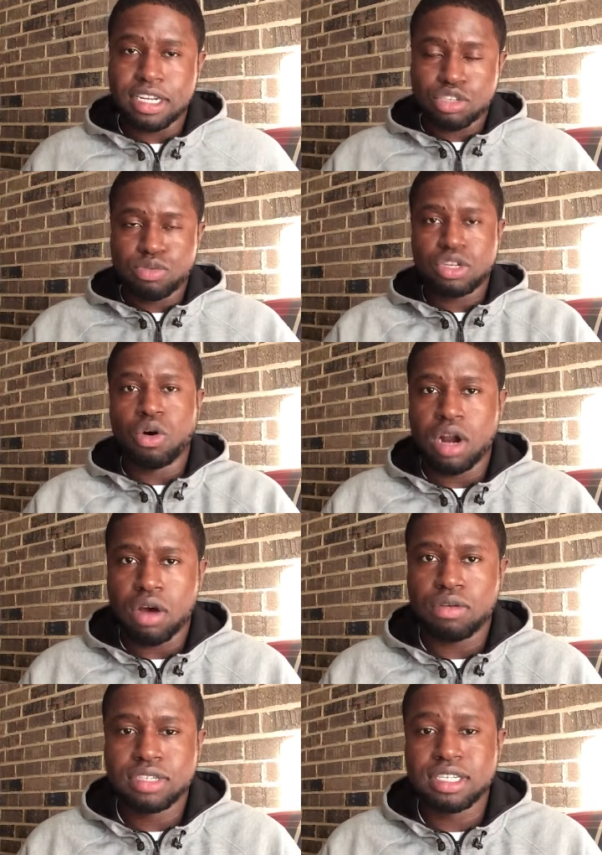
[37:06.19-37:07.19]
This is what's going on.
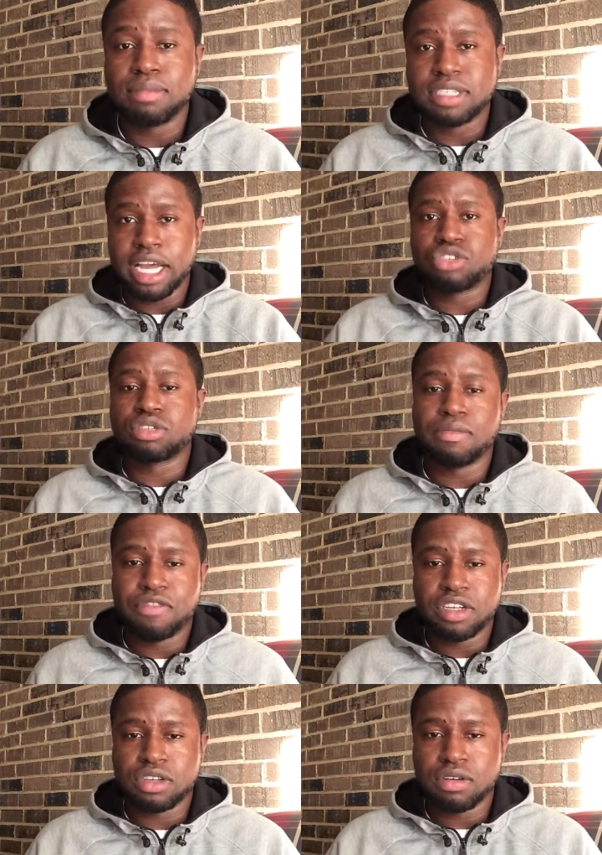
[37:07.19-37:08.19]
Some sexual, some
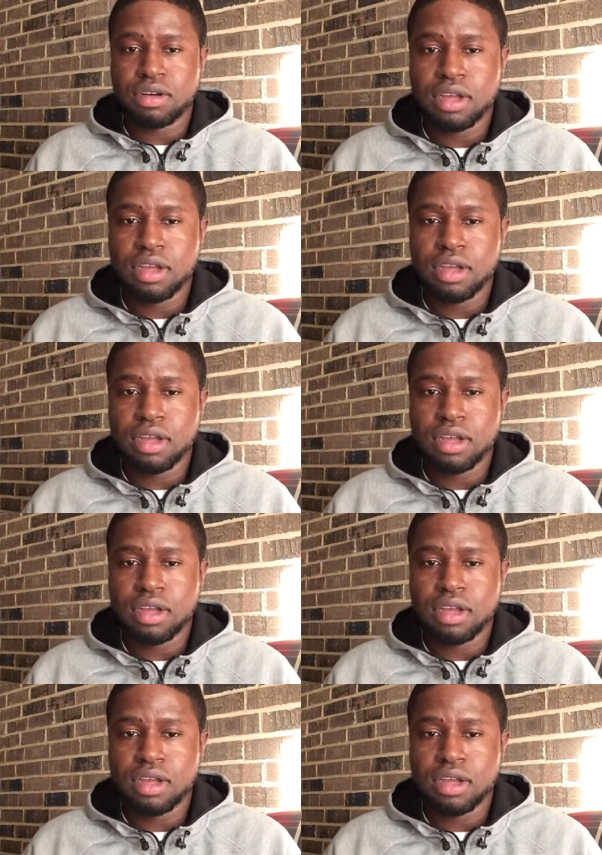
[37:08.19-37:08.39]
physical.